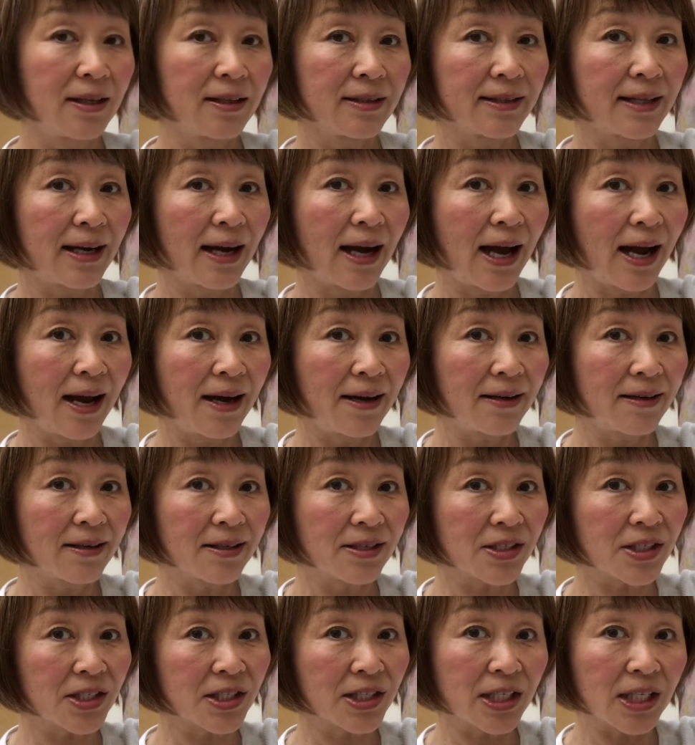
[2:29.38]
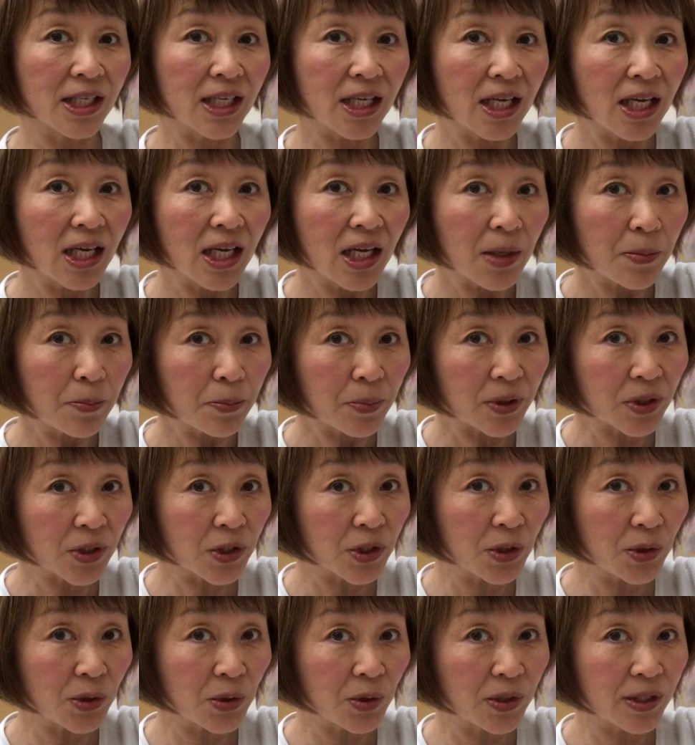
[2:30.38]
the highest
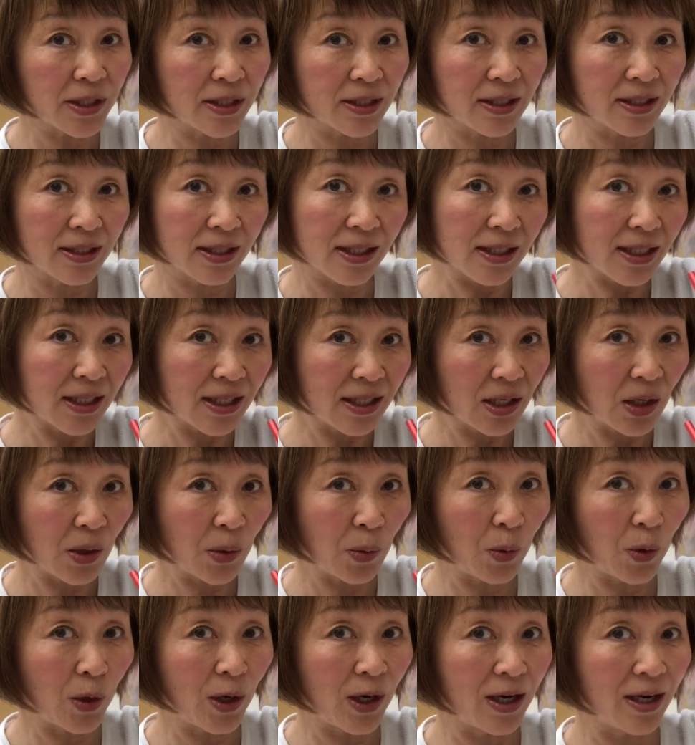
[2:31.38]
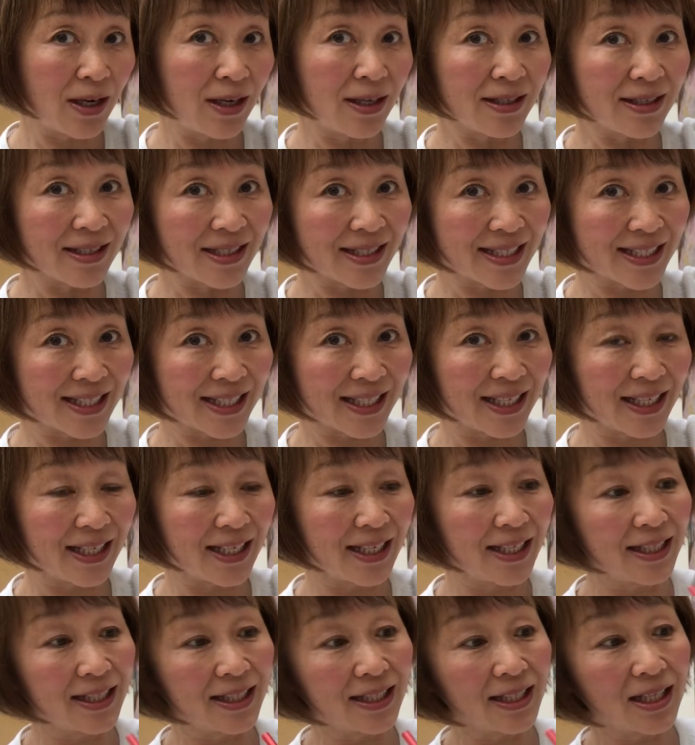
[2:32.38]
protrusion where the
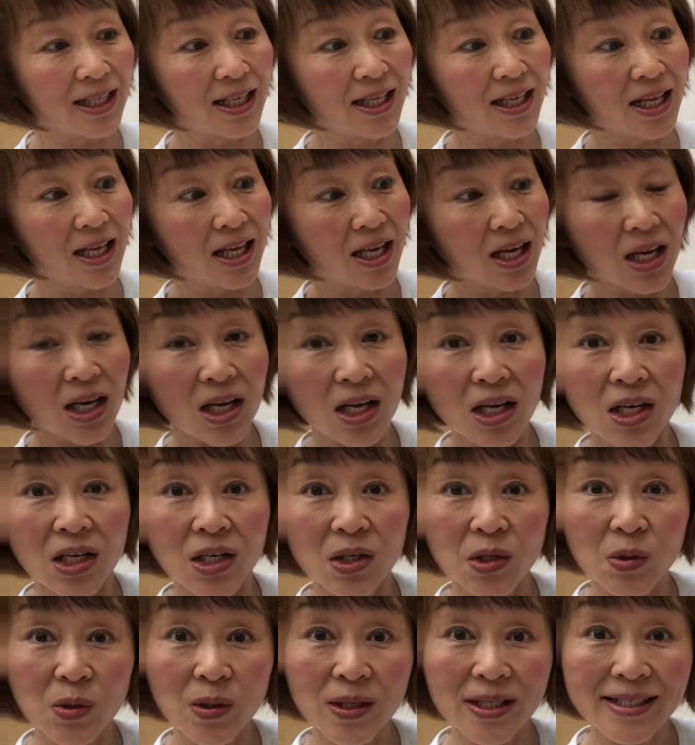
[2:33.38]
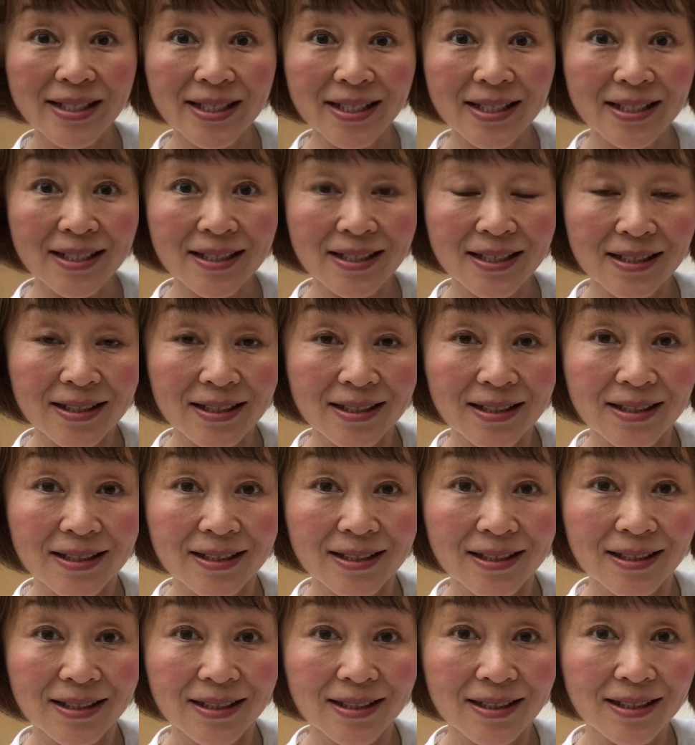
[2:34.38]
skin reaches
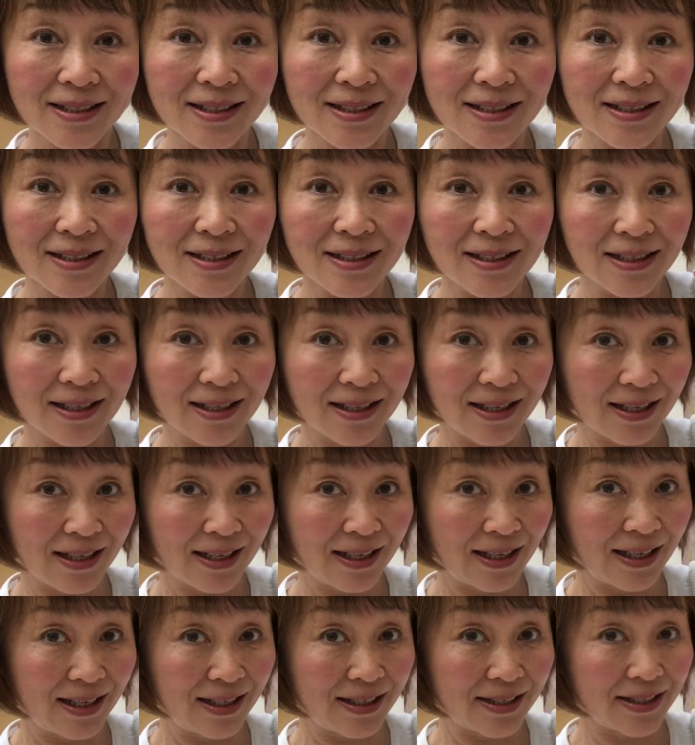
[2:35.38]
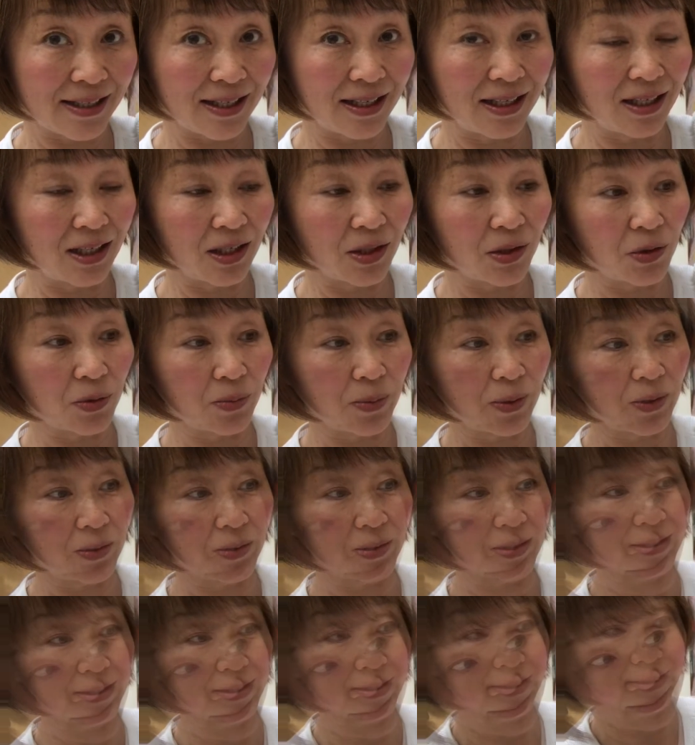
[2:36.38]
is the He
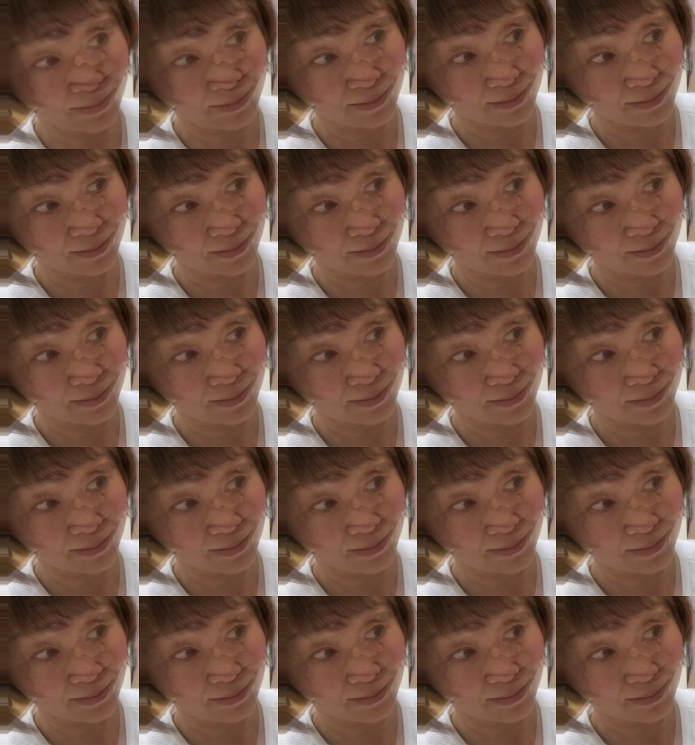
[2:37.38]
point.